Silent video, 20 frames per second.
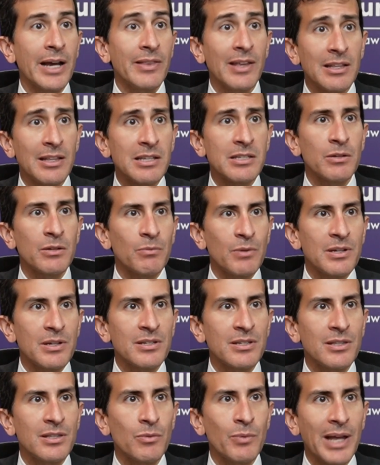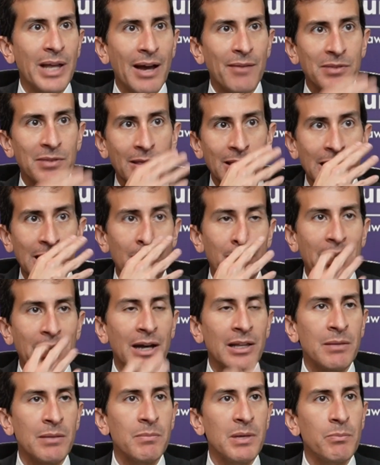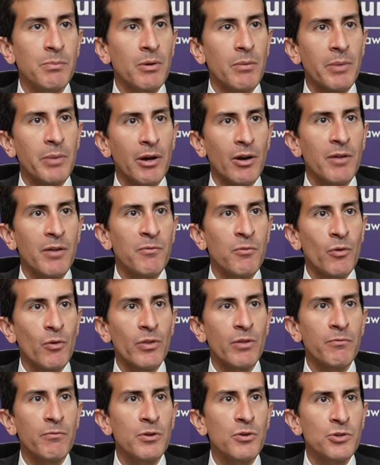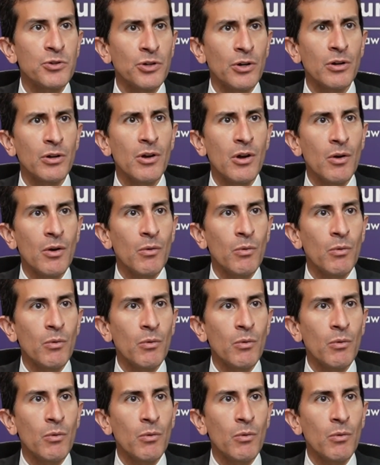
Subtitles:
and that is a risk that we have to think about and be preparing for in the future.